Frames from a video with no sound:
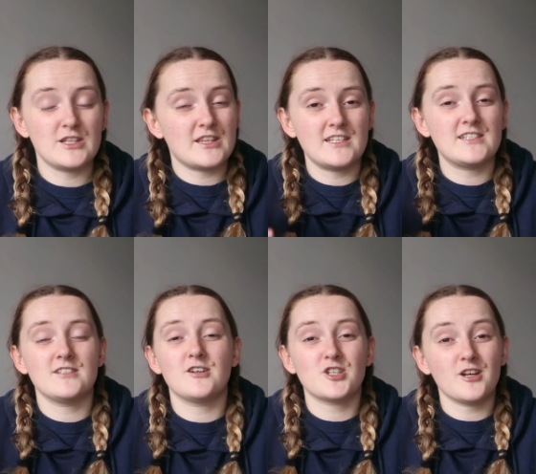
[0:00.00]
This
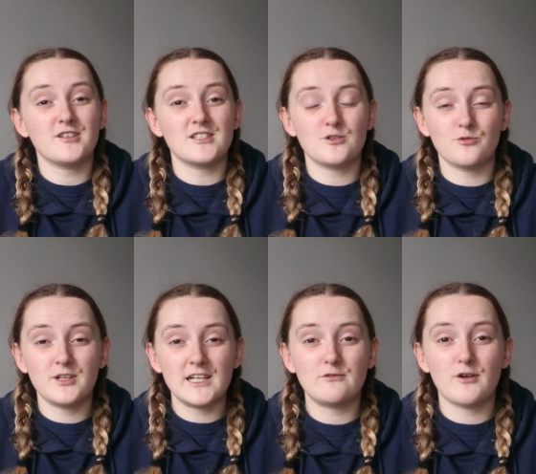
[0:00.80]
is our chance to
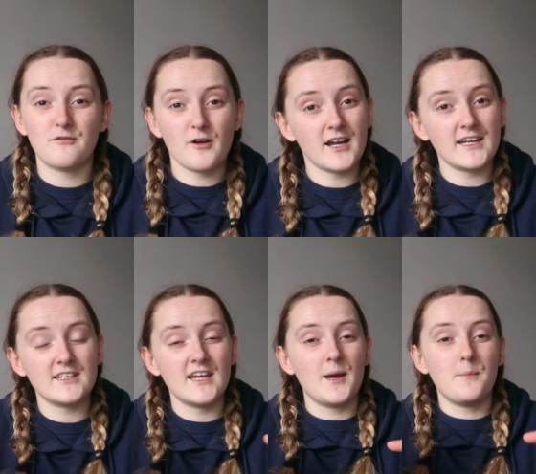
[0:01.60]
really
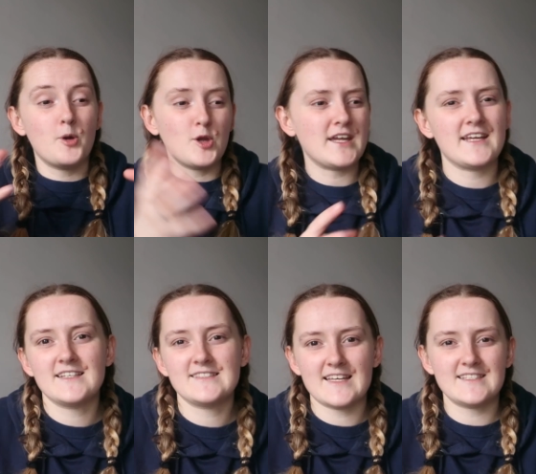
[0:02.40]
refine, put it in
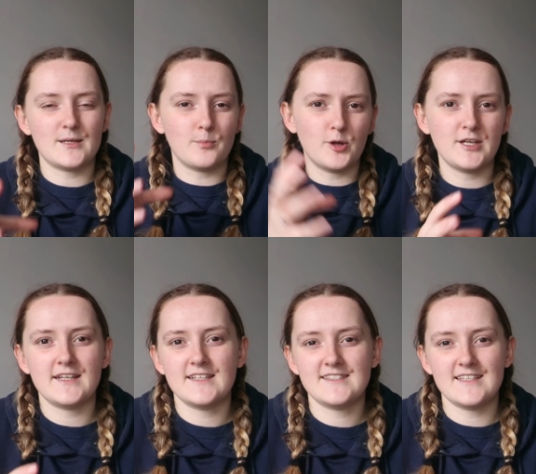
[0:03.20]
a setting, put it
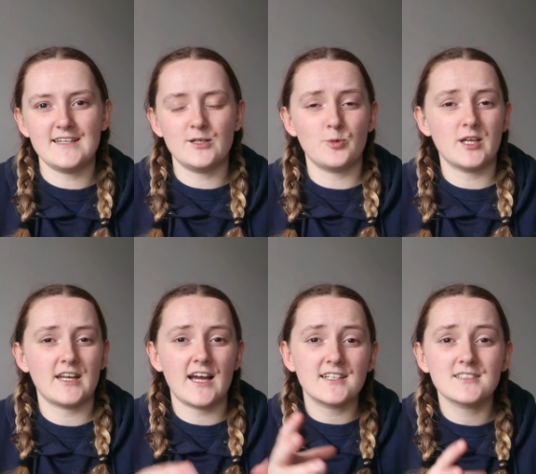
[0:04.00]
in a scene. We
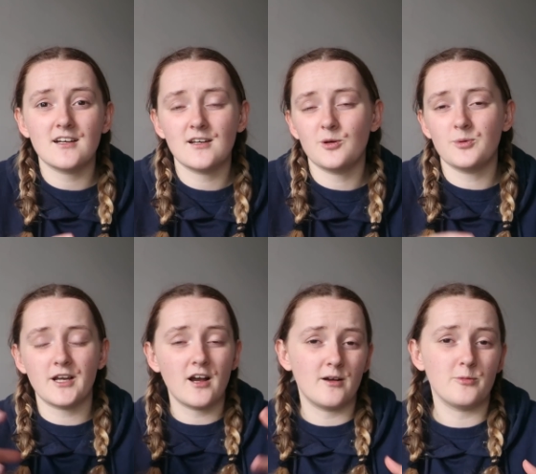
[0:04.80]
can add colour,
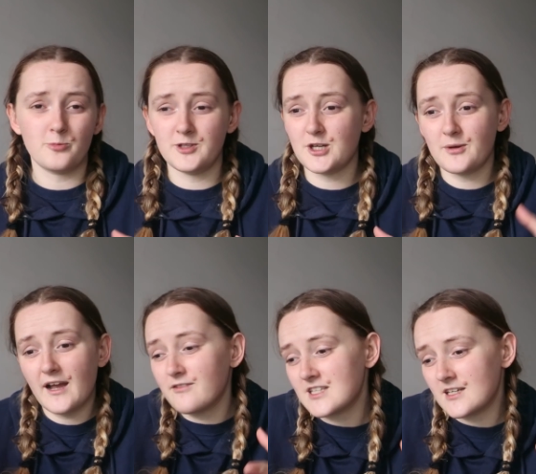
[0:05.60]
we don't
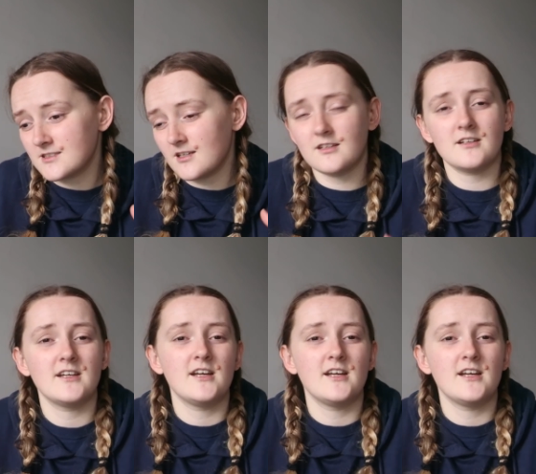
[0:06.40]
have to add colour.